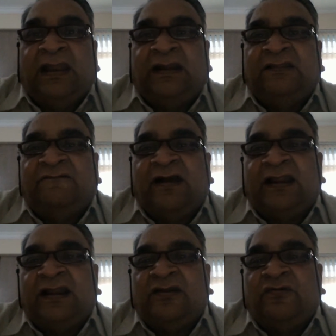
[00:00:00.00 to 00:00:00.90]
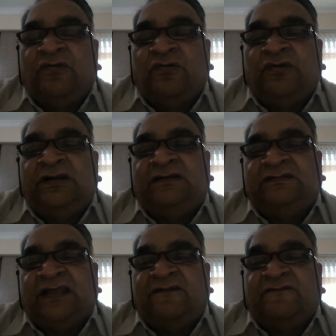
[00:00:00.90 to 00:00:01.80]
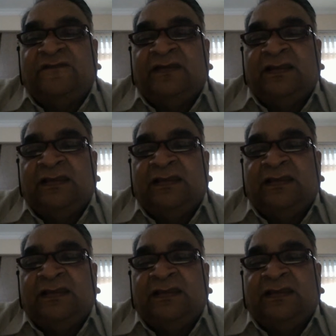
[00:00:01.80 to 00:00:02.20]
viral load itself,